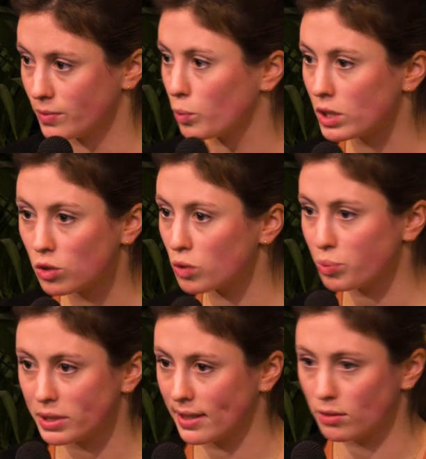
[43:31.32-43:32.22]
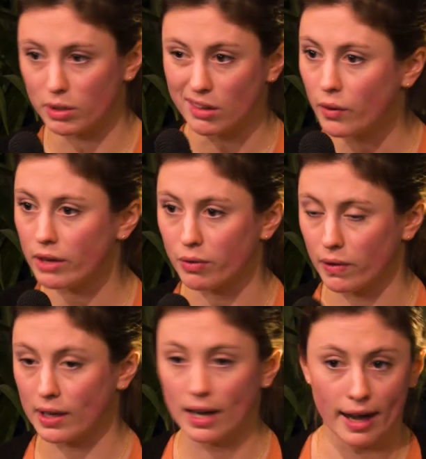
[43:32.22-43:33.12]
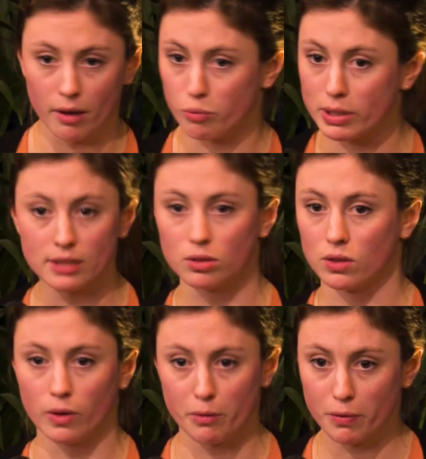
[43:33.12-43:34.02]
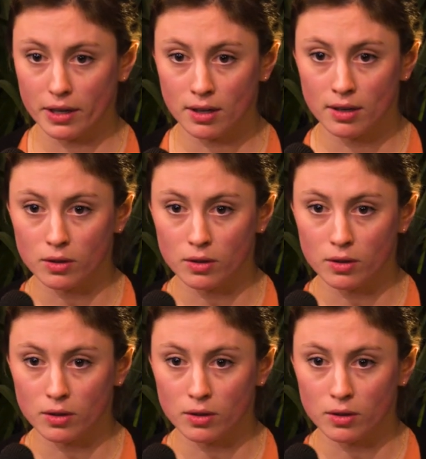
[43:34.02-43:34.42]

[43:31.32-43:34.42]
We don't pretend we know everything. I really don't know everything.